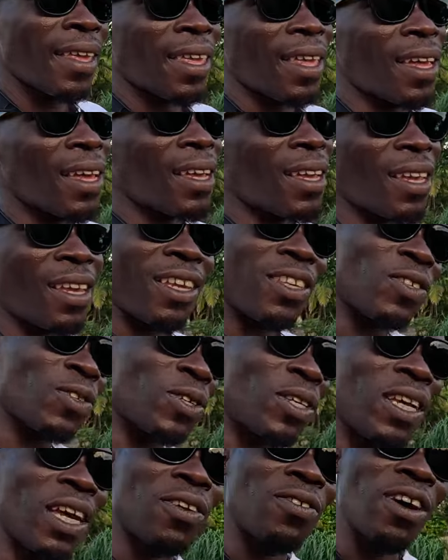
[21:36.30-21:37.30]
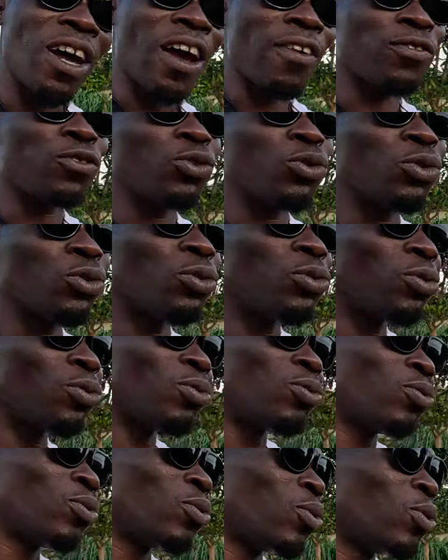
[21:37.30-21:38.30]
yeah it's okay i don't have to you
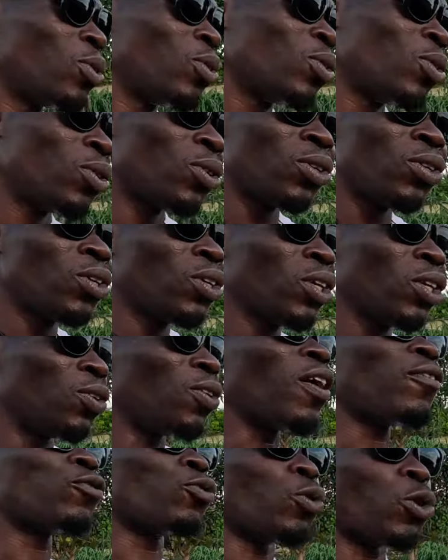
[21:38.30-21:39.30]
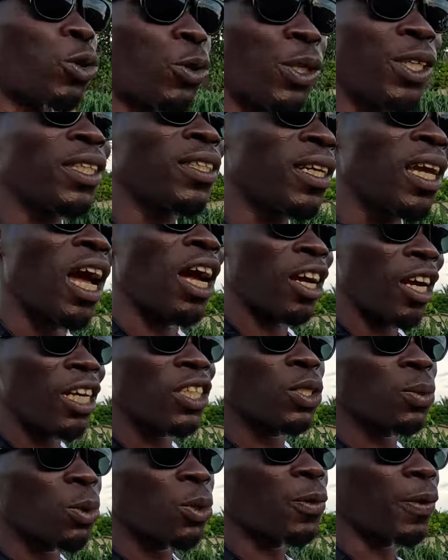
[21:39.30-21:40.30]
don't have to worry i got
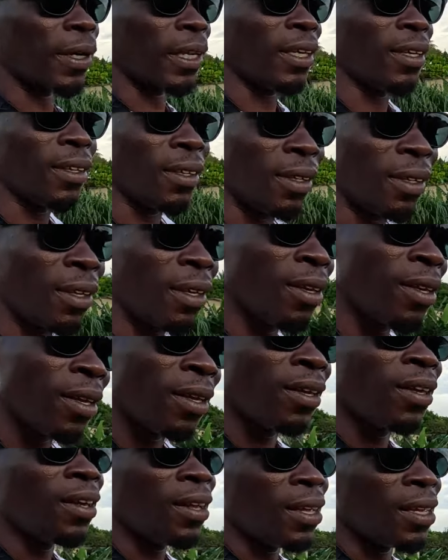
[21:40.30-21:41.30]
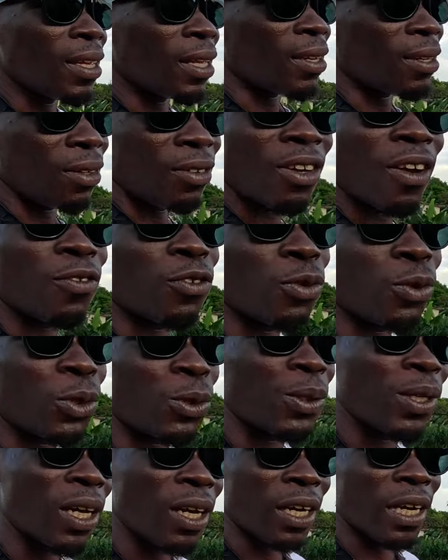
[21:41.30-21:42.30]
some already yeah you don't have to
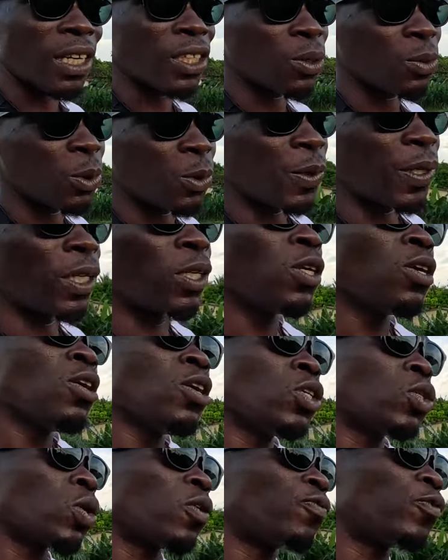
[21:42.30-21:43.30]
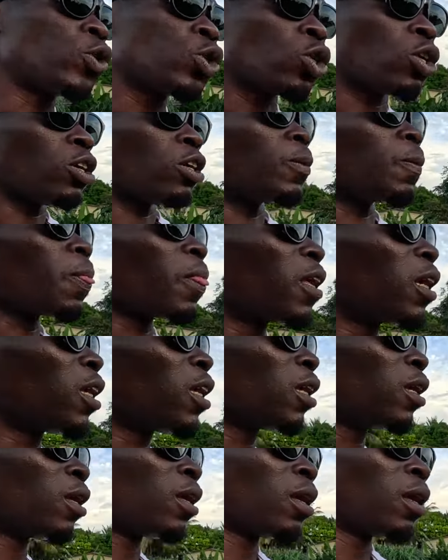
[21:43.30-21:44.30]
worry i got some already so folks uh
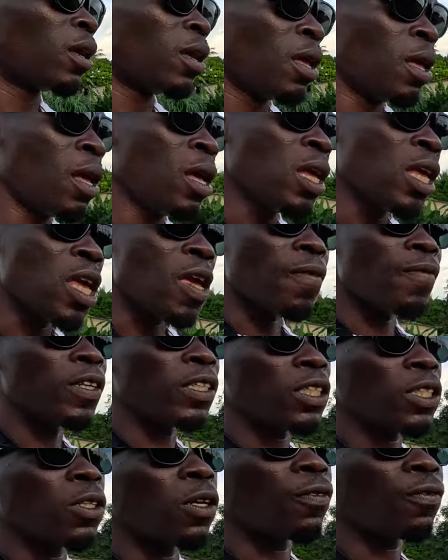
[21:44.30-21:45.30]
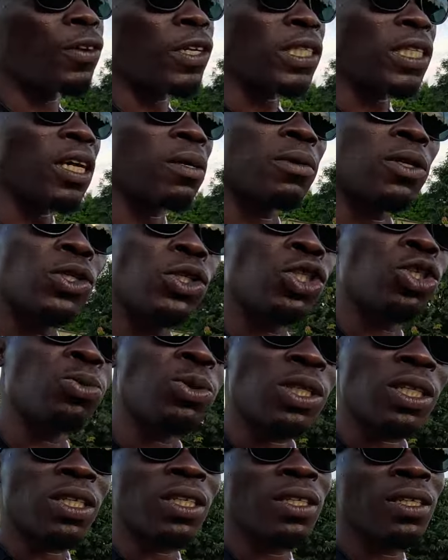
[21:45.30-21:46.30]
if this is your first time on youtube
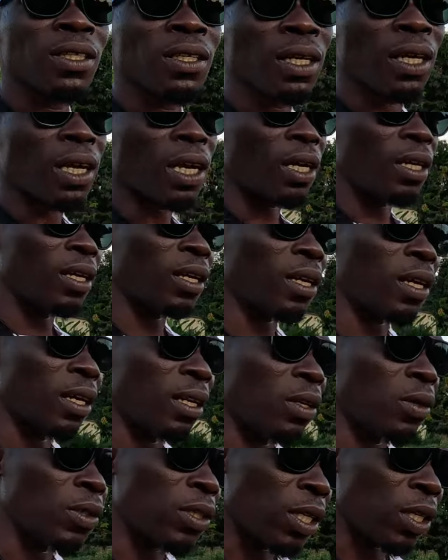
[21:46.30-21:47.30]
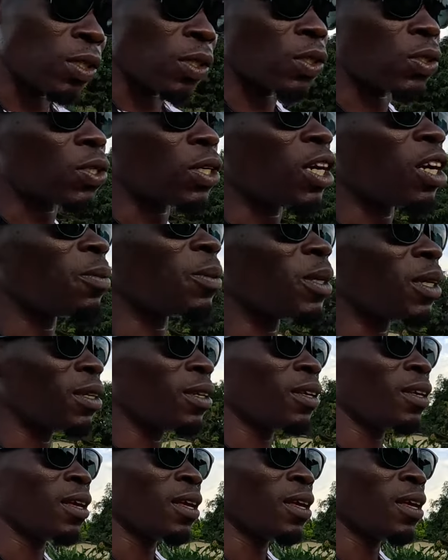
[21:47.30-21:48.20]
channel kindly kindly consider subscribing